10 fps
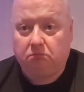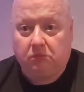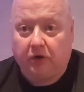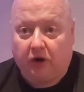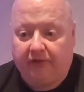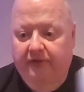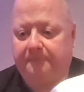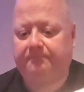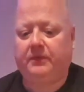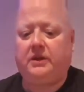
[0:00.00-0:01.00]
you're off.
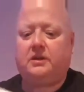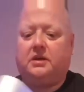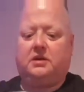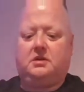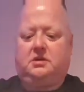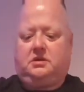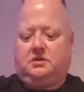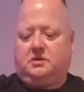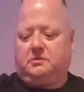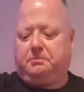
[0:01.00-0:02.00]

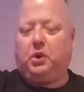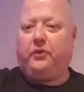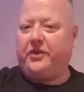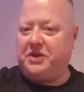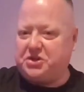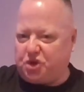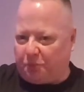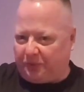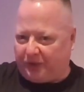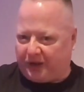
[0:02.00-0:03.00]
But there is
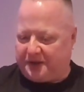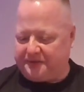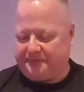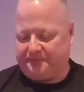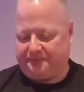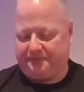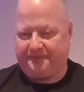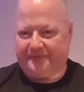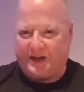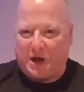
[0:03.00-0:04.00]
something
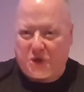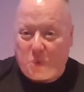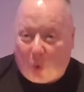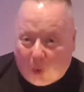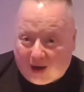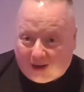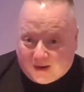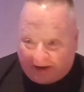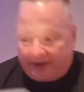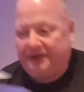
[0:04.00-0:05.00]
I do quite
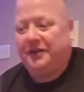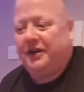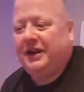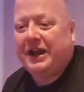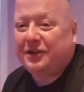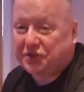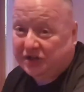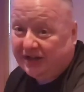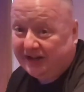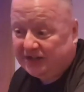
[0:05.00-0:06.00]
like, alright? And you'll
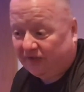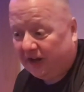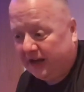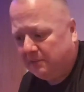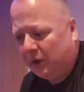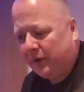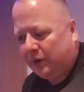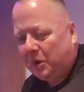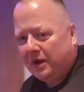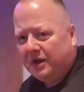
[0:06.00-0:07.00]
see these flying about.
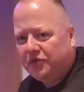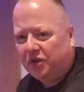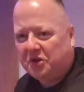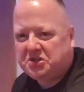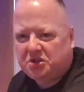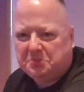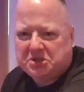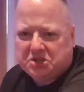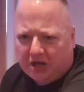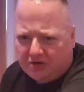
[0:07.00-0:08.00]
Now, there is some
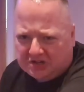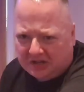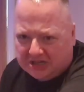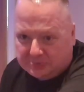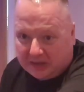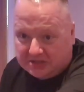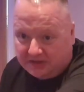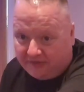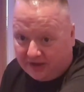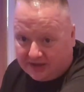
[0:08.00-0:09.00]
seriously
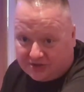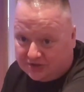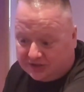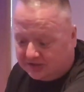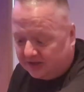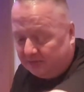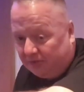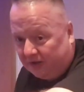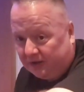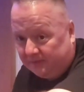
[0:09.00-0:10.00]
expensive versions of the same
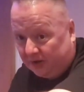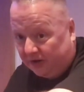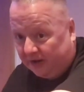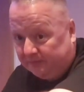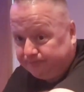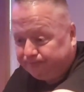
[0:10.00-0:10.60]
thing, alright?